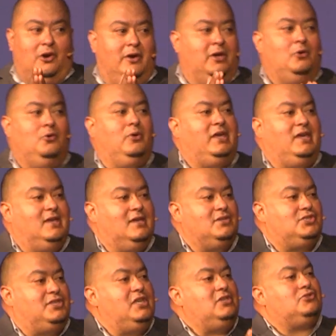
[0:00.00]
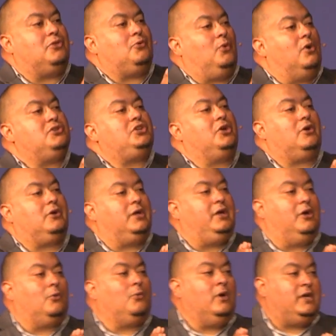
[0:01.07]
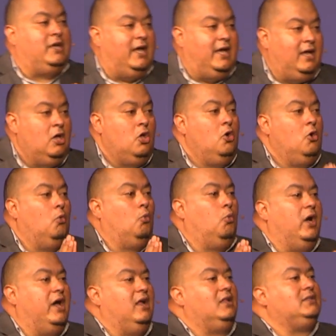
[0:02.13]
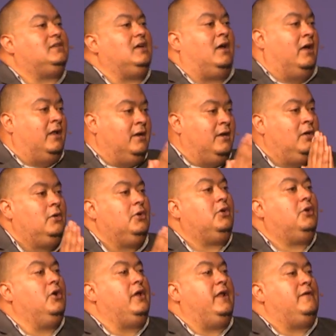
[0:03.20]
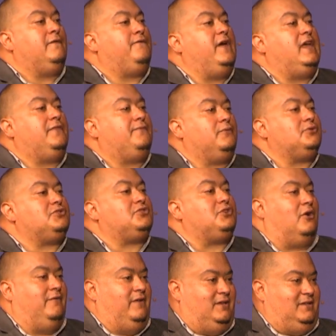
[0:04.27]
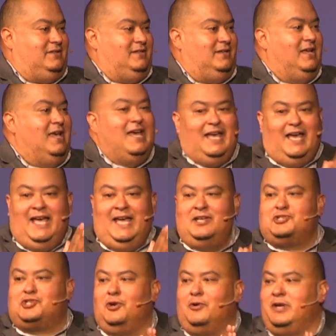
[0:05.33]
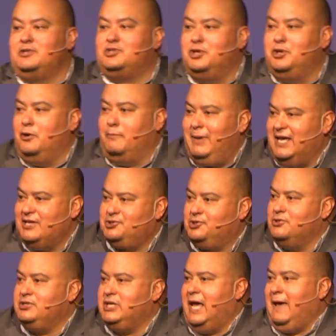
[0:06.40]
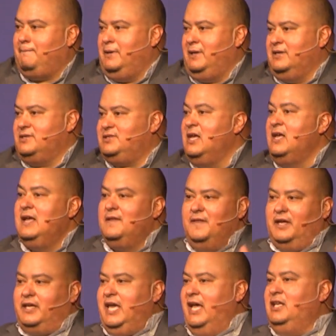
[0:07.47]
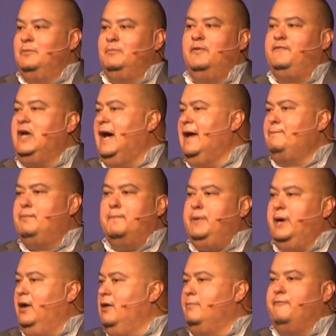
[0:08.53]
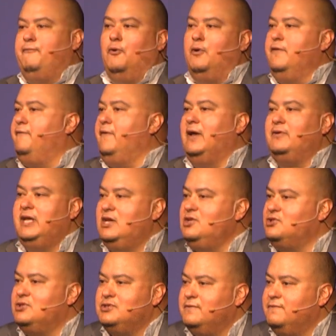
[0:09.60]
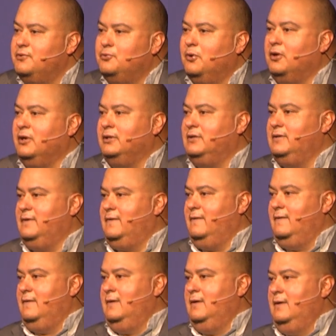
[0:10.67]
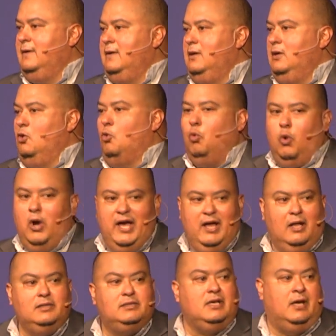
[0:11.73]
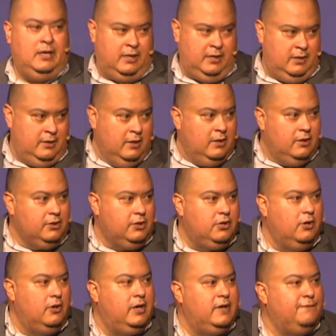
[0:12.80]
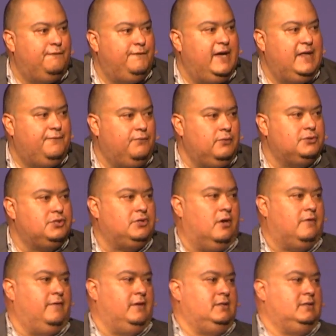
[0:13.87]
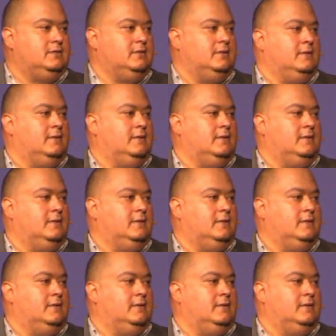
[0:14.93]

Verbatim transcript: in who He is, these are the words you're going to hear one day Well done, good and faithful servant. Enter into your master's happiness, the kingdom of God prepared before the foundations of the world. Well done, good and faithful servant.